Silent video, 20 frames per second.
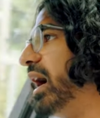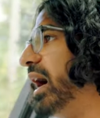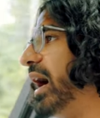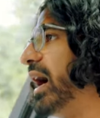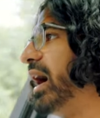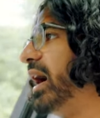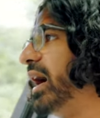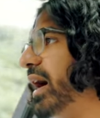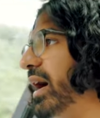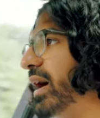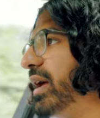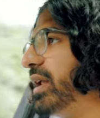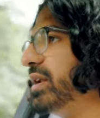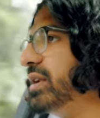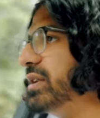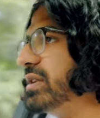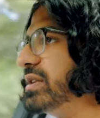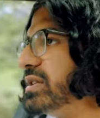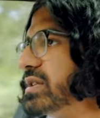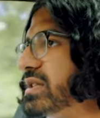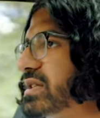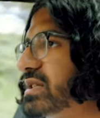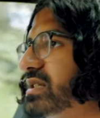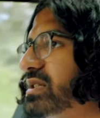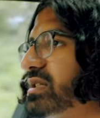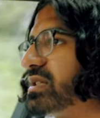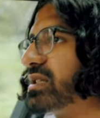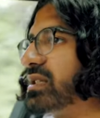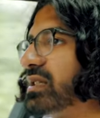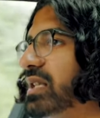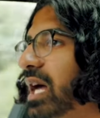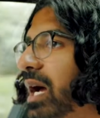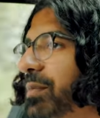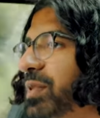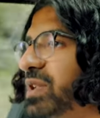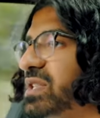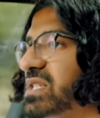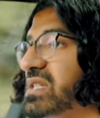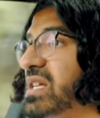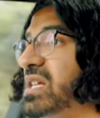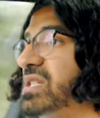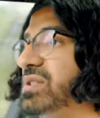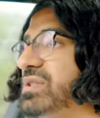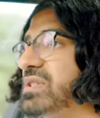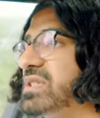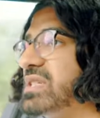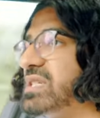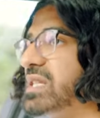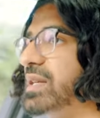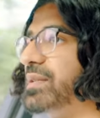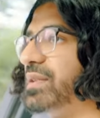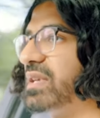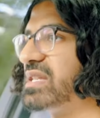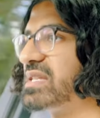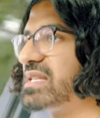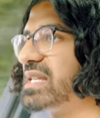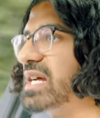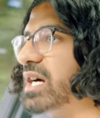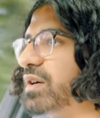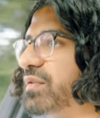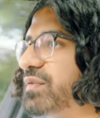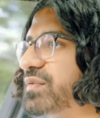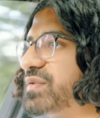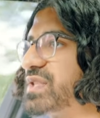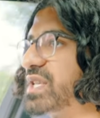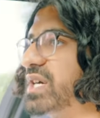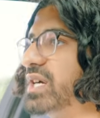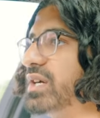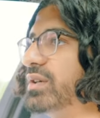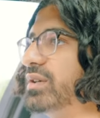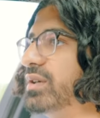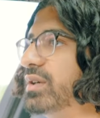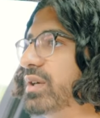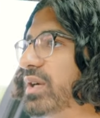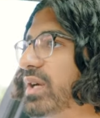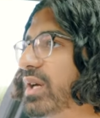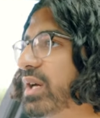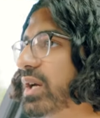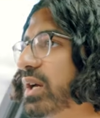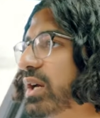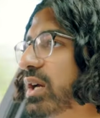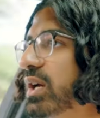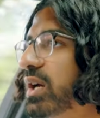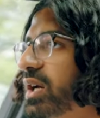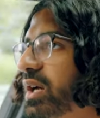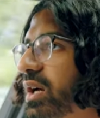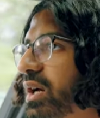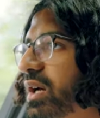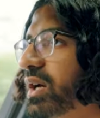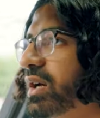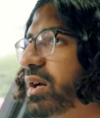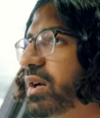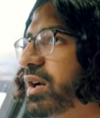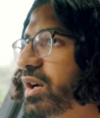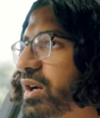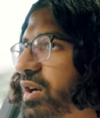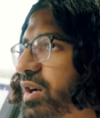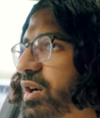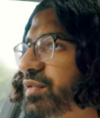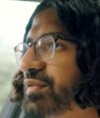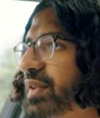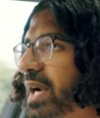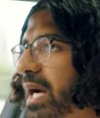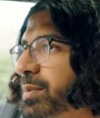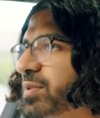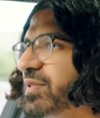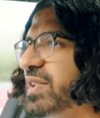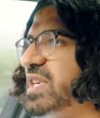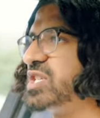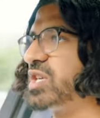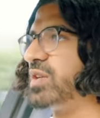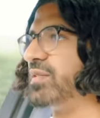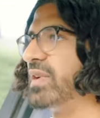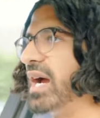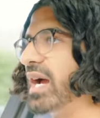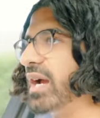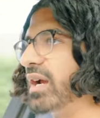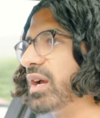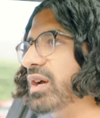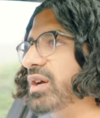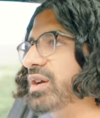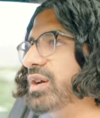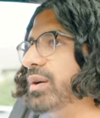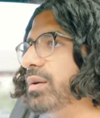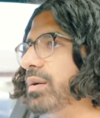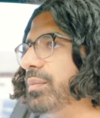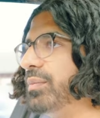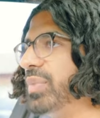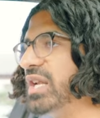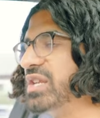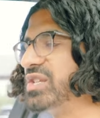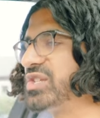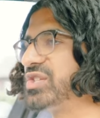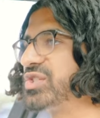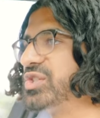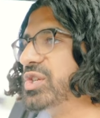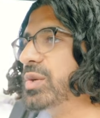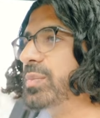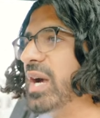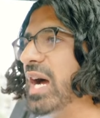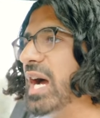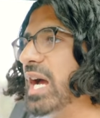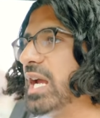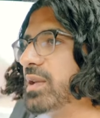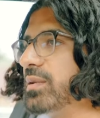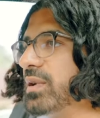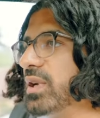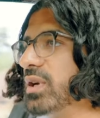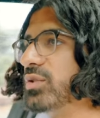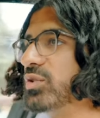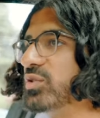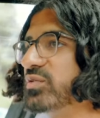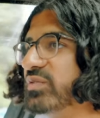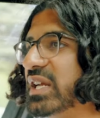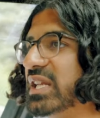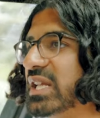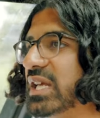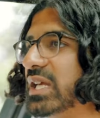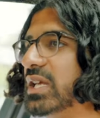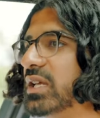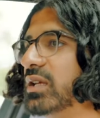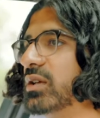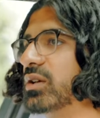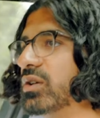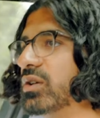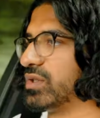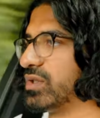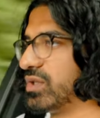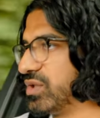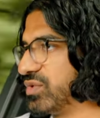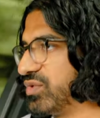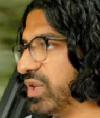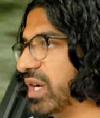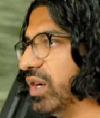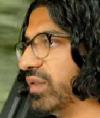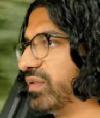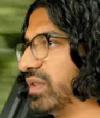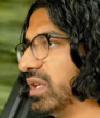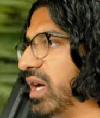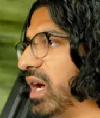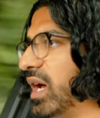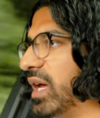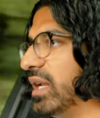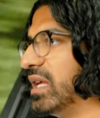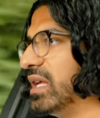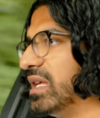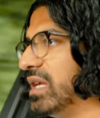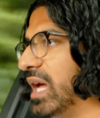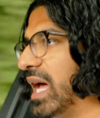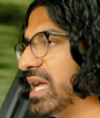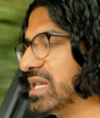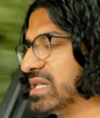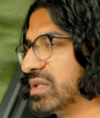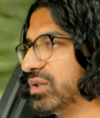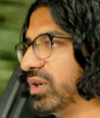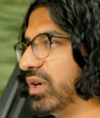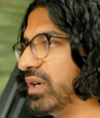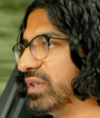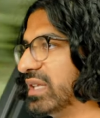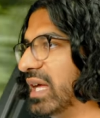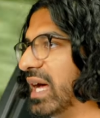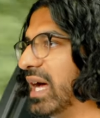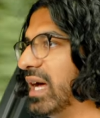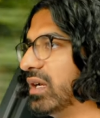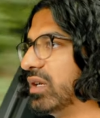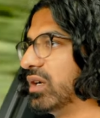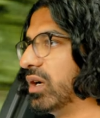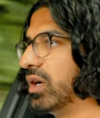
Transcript: And that brings us nicely onto the steering itself. So, variable ratio rack, but it's super accurate already straight off the line. It hasn't got that